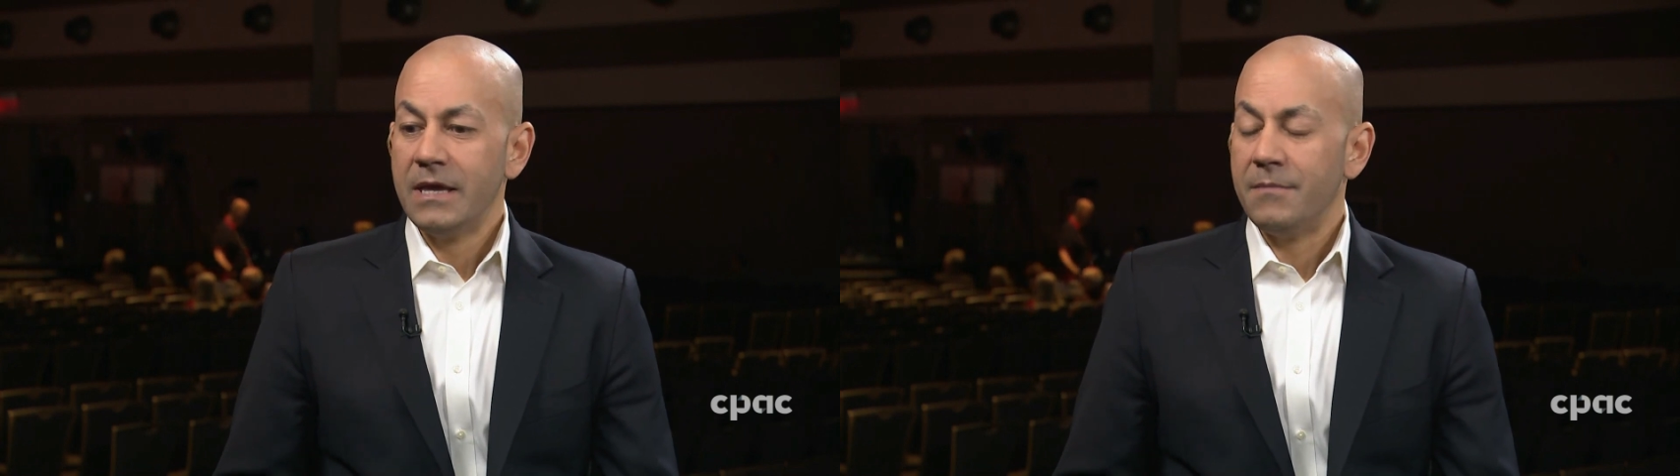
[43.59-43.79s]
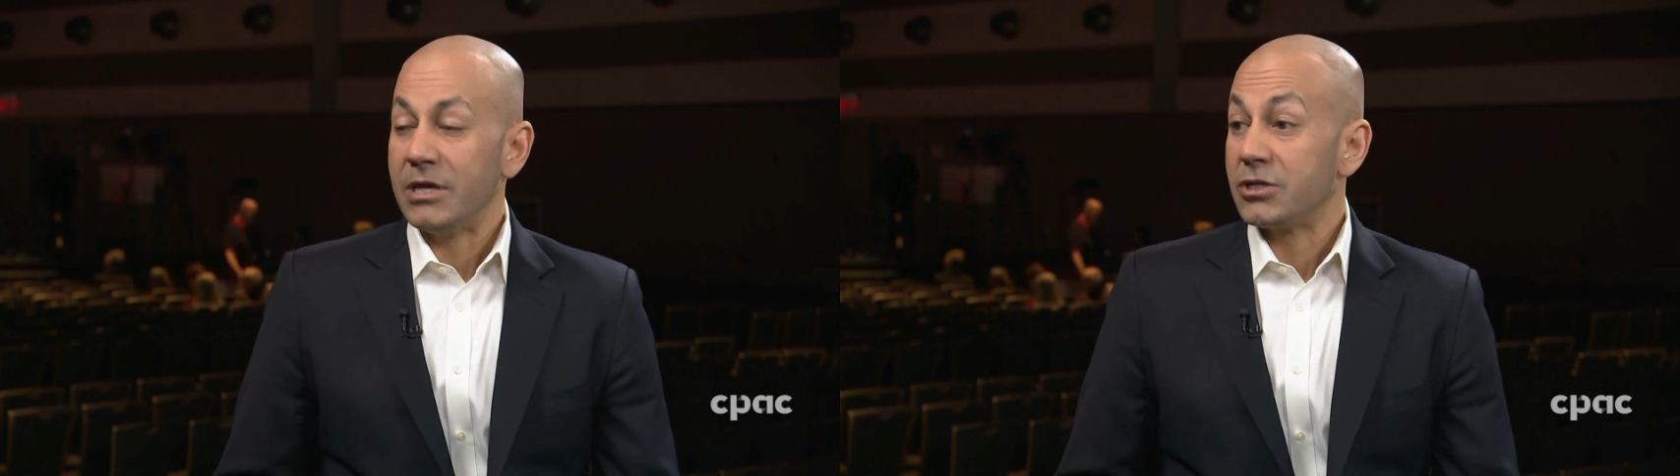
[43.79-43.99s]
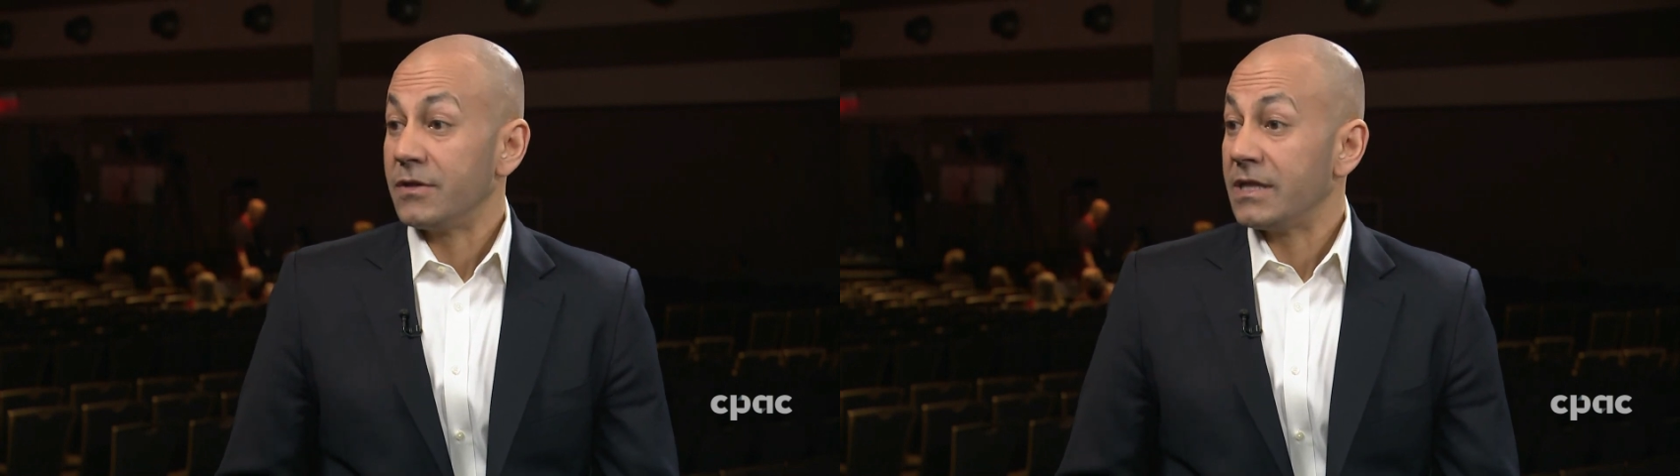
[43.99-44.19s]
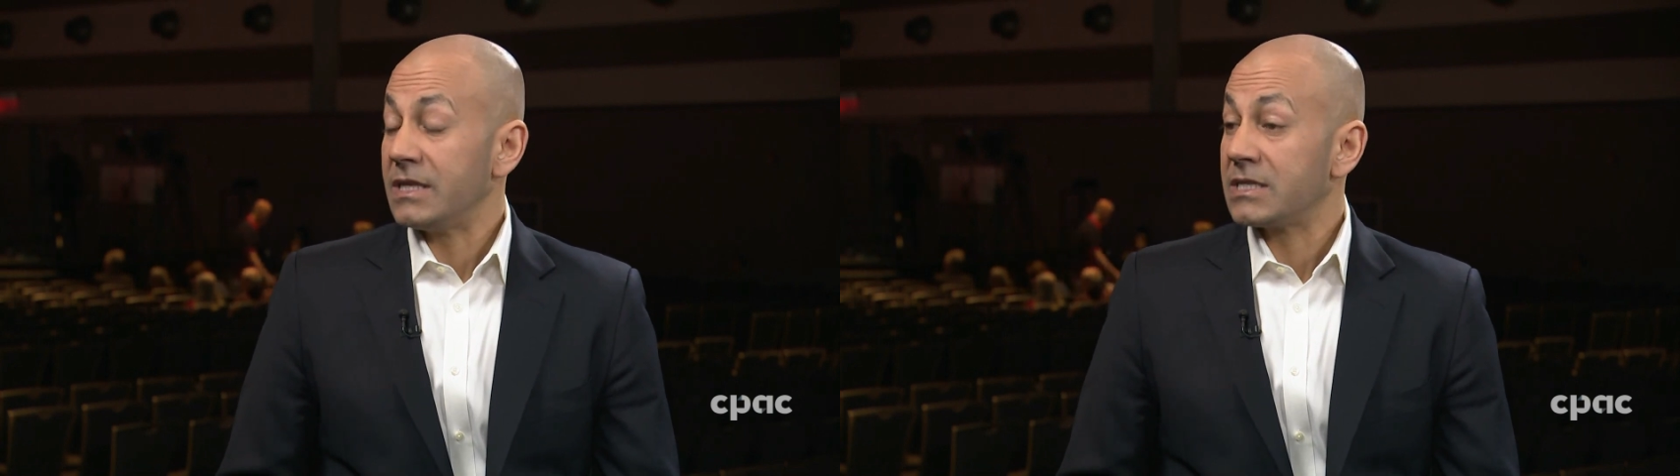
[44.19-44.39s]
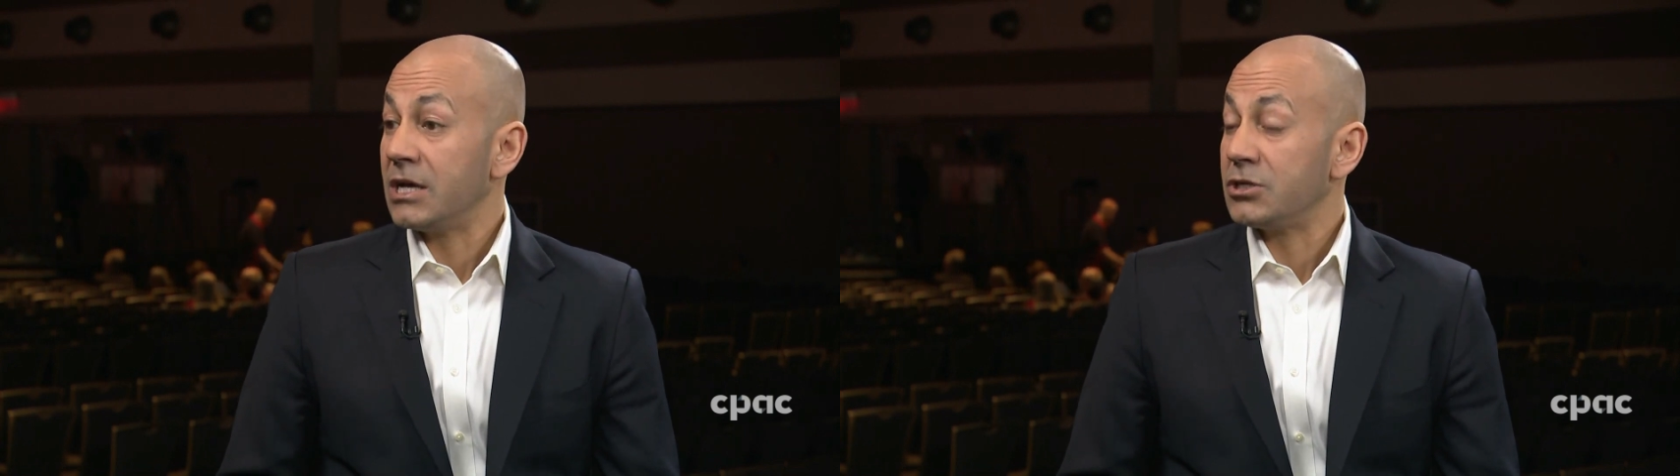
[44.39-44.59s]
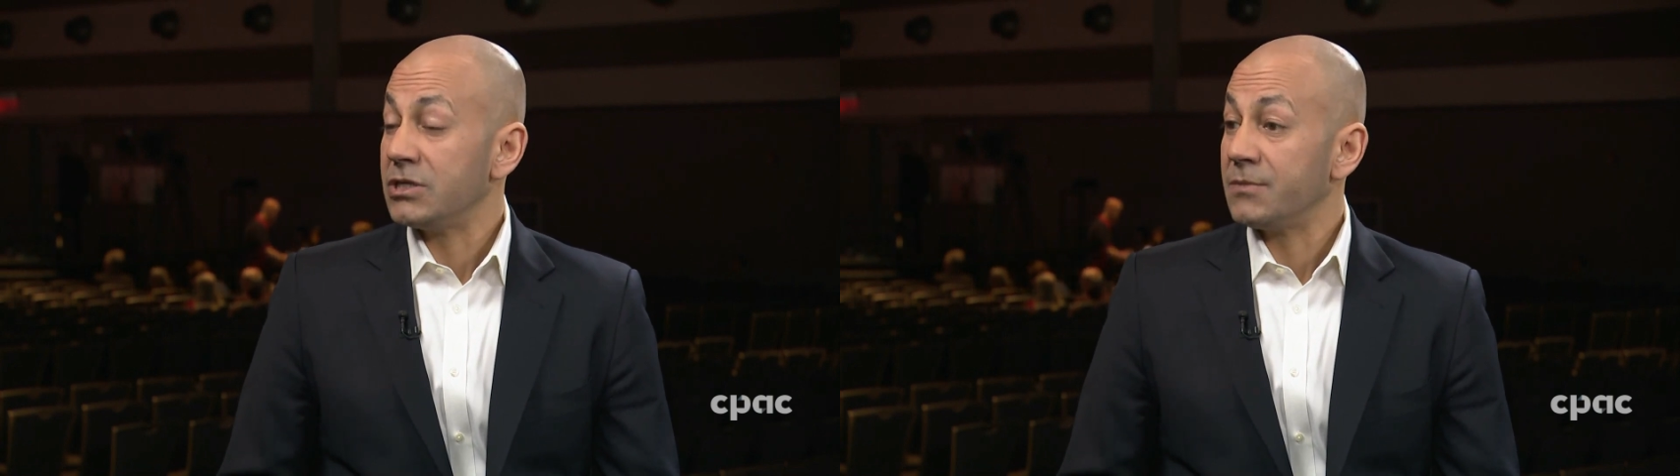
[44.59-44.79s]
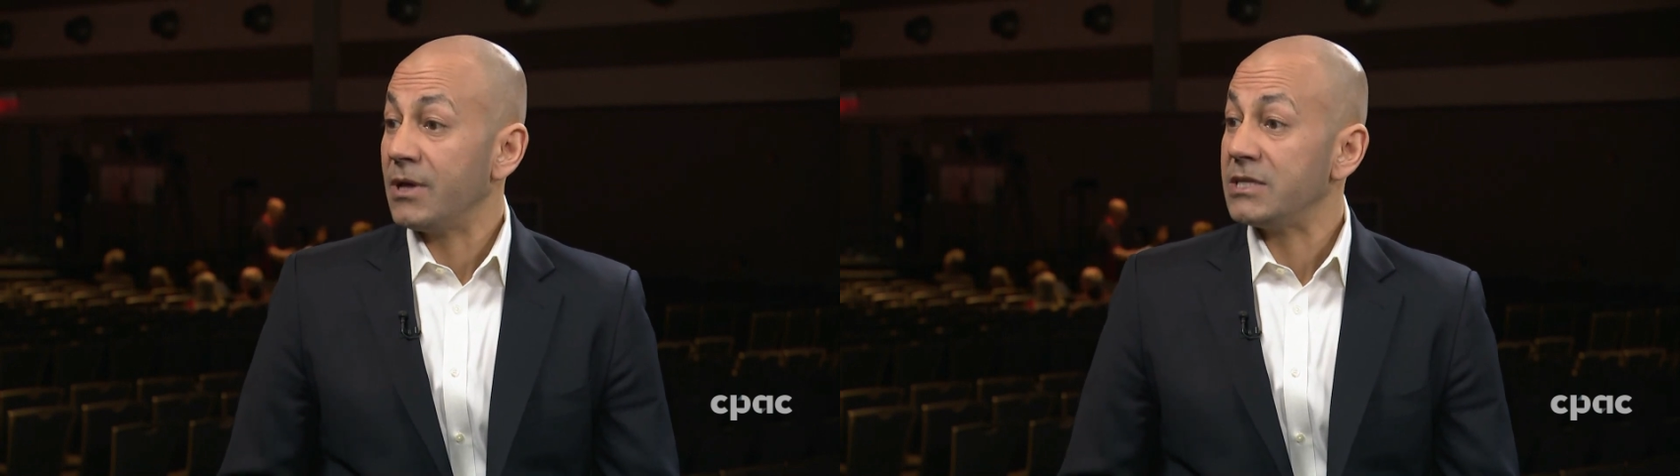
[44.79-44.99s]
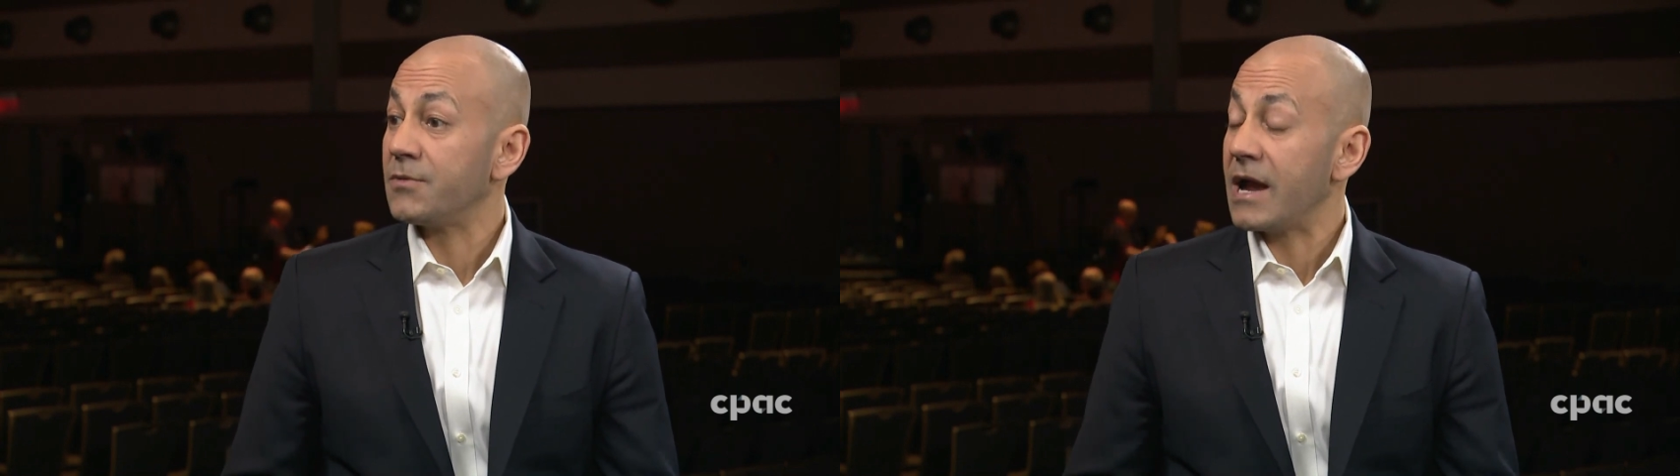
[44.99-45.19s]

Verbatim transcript: make sure that this country is a place where